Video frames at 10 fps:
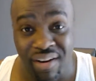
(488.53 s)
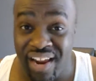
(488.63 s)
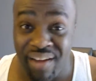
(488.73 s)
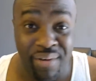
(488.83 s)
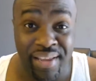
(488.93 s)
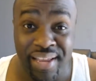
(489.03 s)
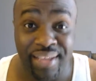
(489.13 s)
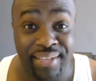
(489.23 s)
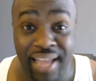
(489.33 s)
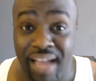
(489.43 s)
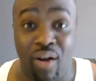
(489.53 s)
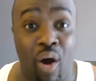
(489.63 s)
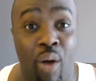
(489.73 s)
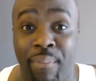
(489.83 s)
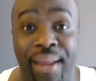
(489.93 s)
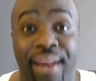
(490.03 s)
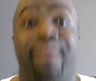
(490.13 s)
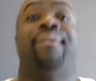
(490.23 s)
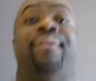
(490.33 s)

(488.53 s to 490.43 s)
Henry, got caught midair.